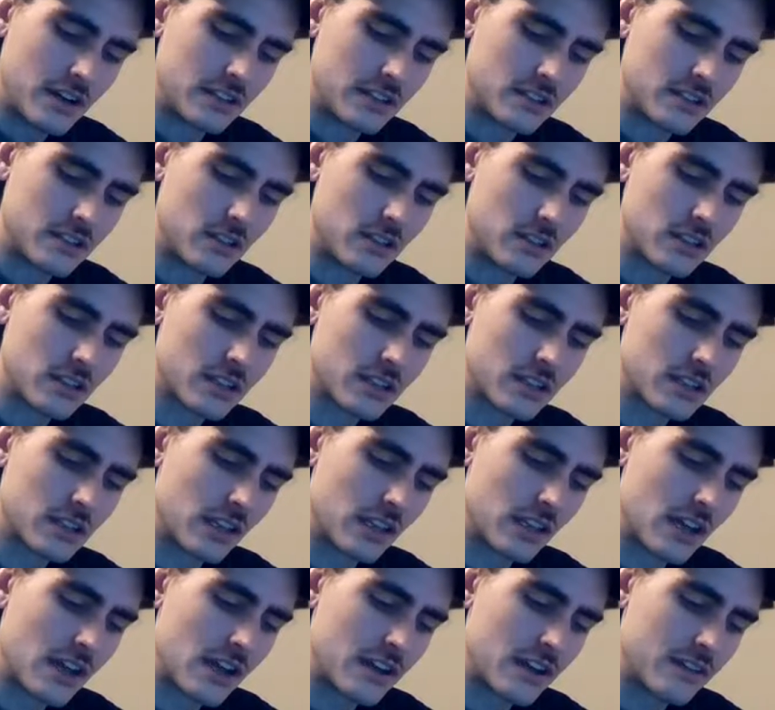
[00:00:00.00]
is look at the
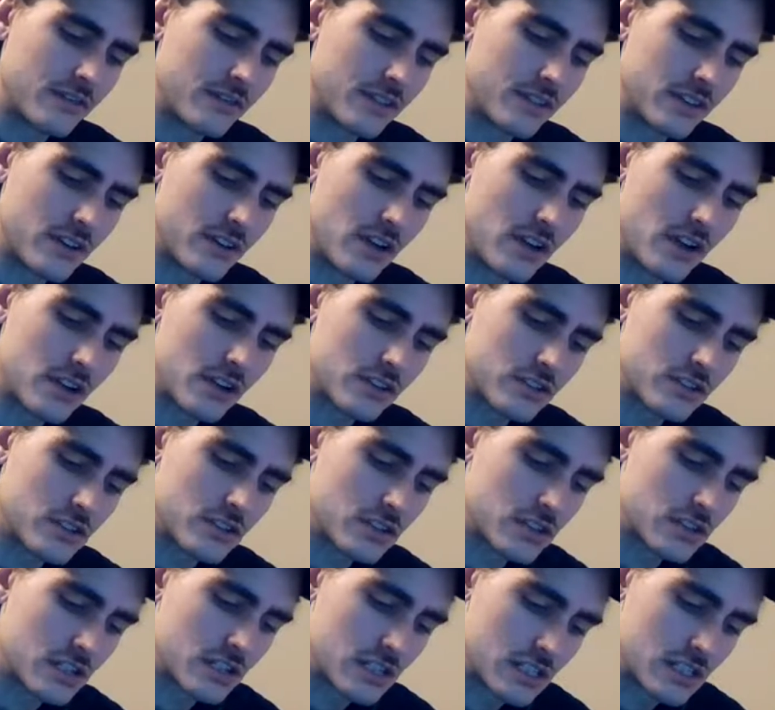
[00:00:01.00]
line if you're not
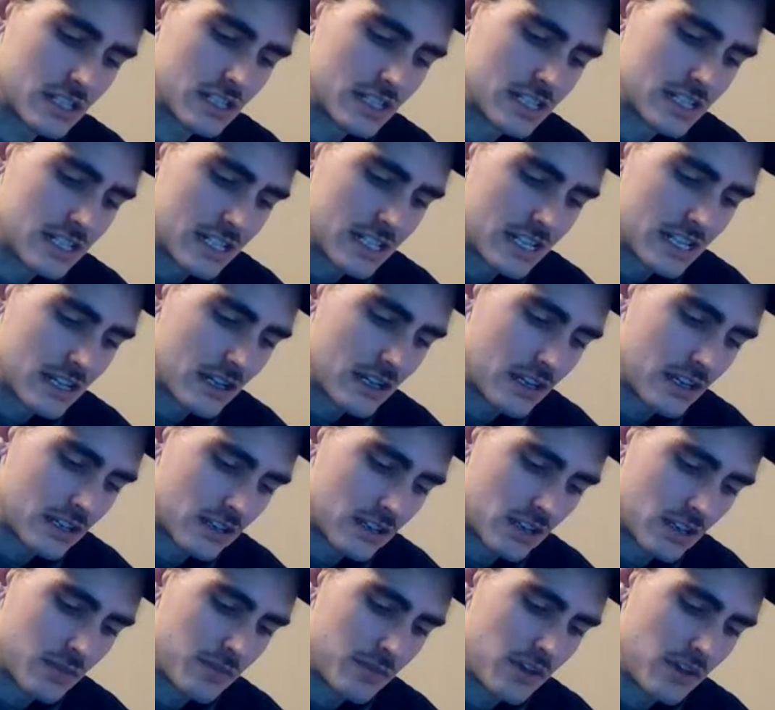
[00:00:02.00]
sure. And that's
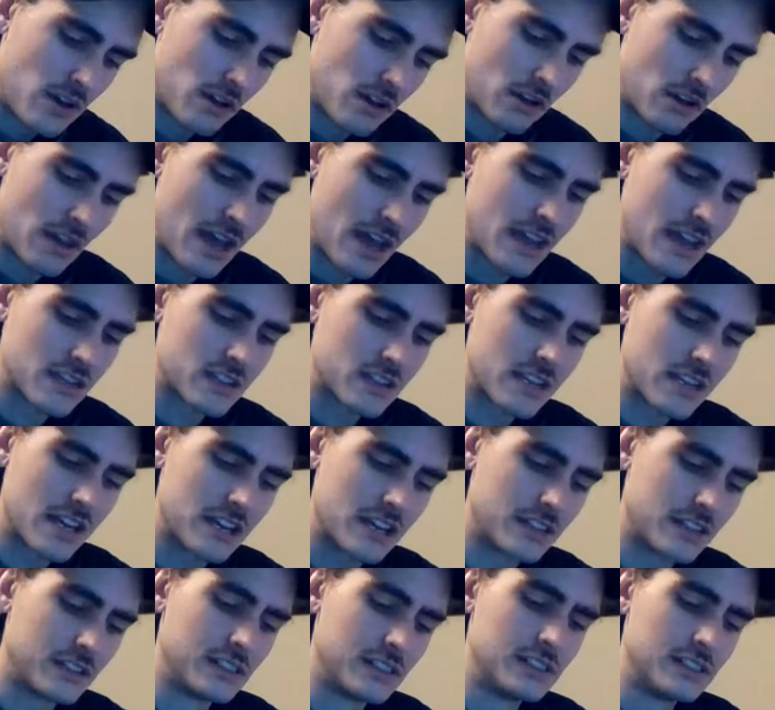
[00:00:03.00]
going to be your last
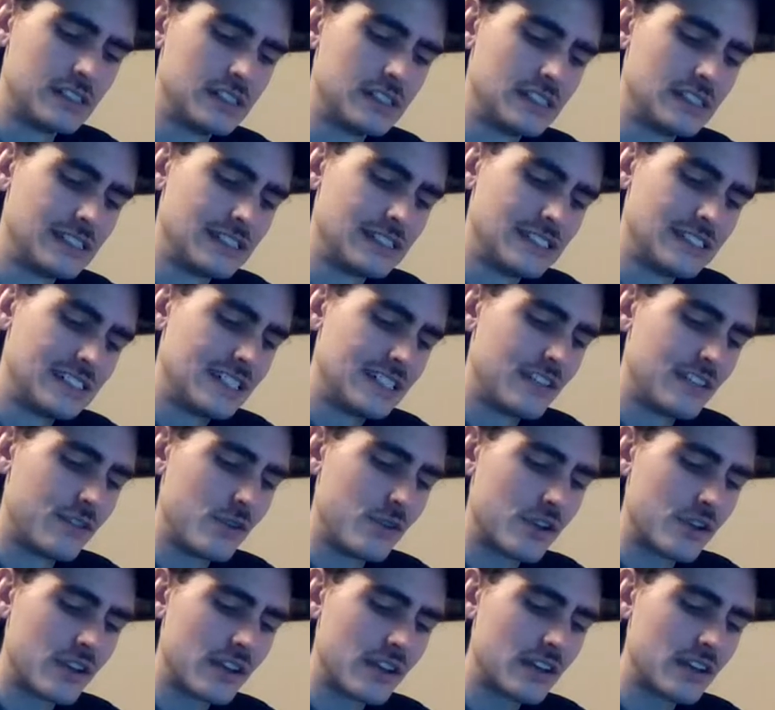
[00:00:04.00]
tell. If
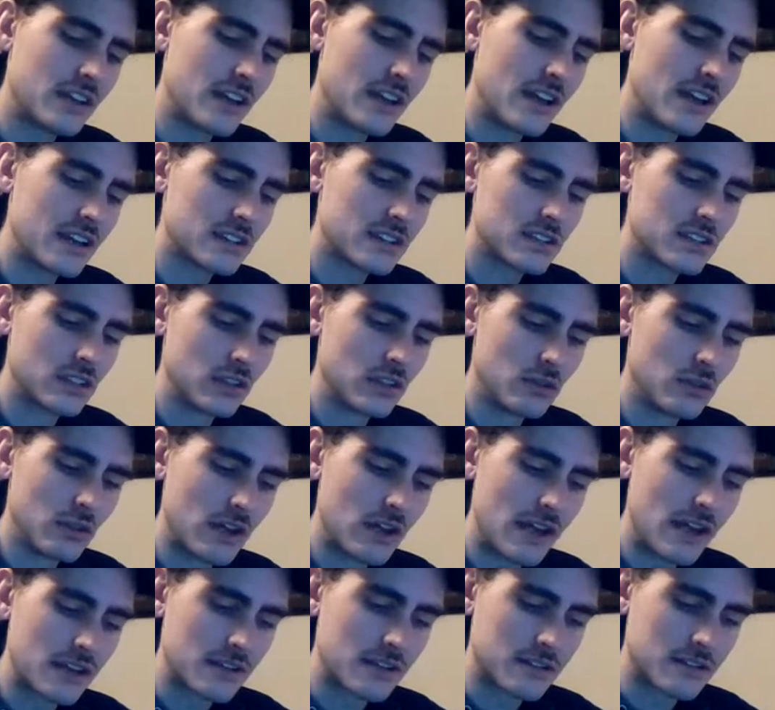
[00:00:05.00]
we can get a nice low
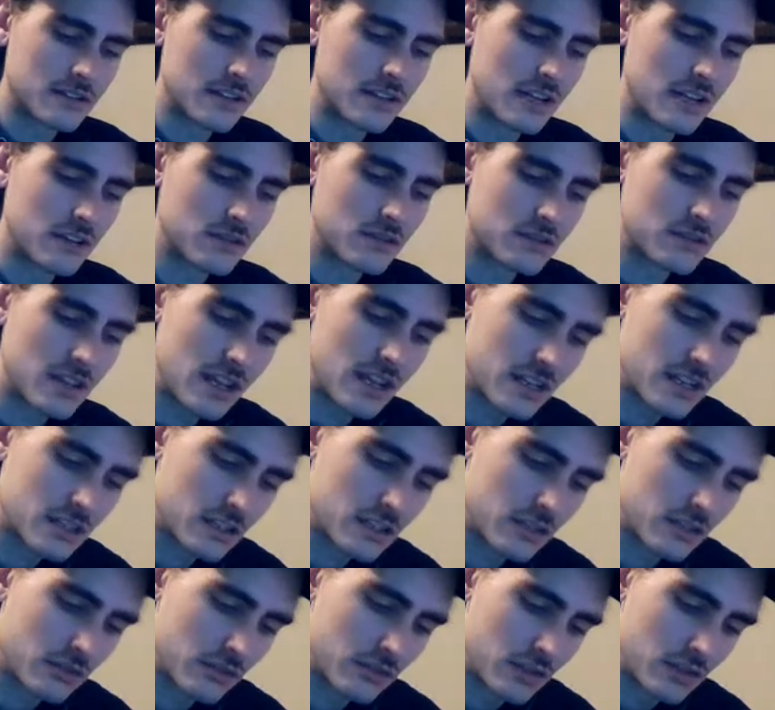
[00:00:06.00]
line on San Jose, it's
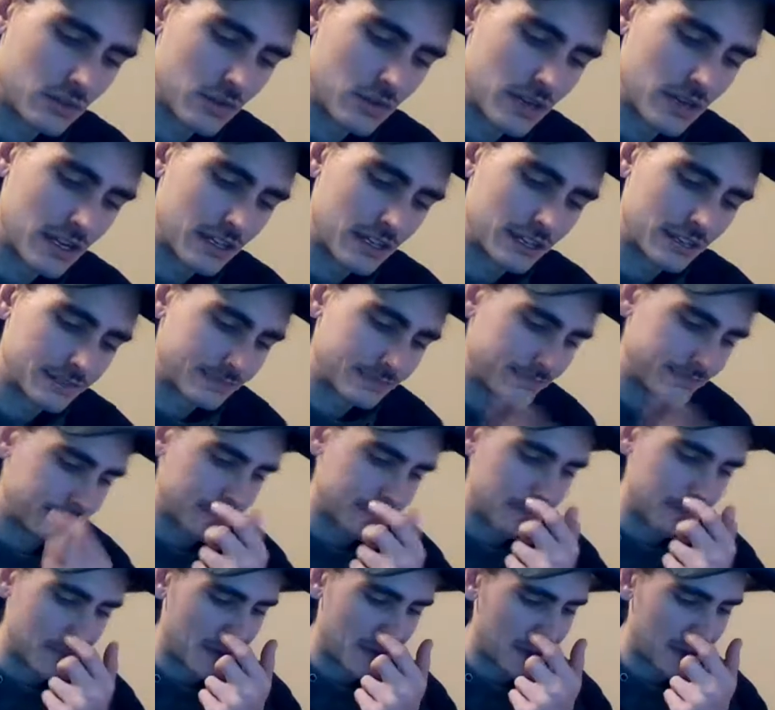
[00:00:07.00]
the only way.
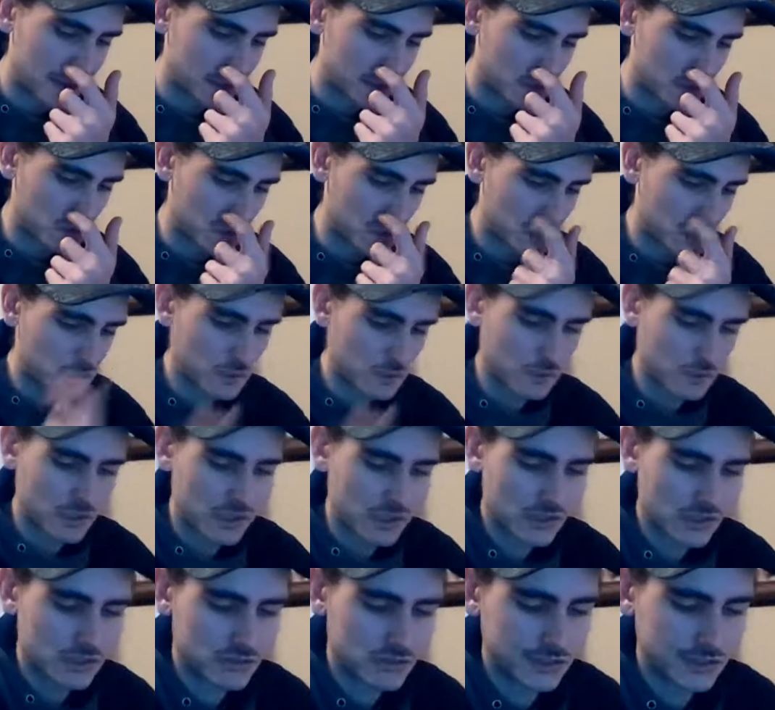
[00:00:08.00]
Minus
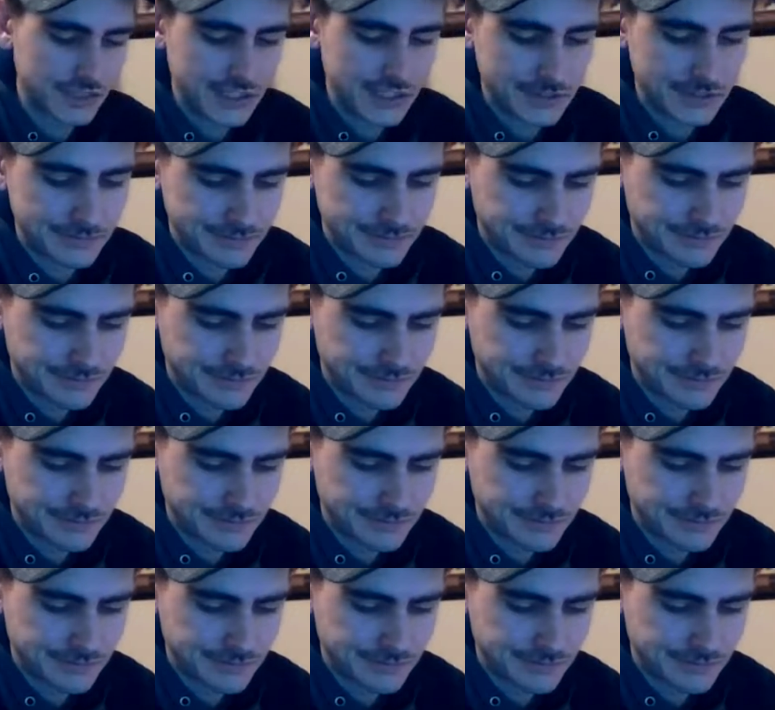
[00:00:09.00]
123.